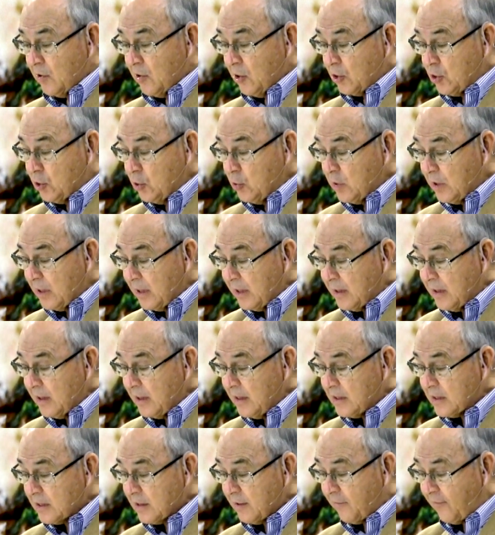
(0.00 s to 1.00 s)
the two
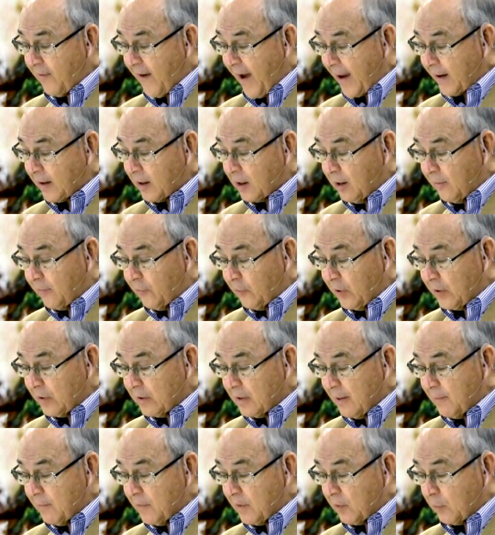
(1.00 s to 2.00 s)
kidneys, the fat
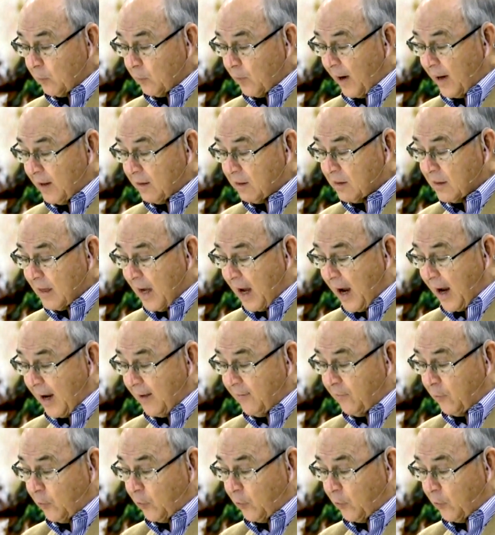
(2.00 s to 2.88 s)
covering them and the right thigh,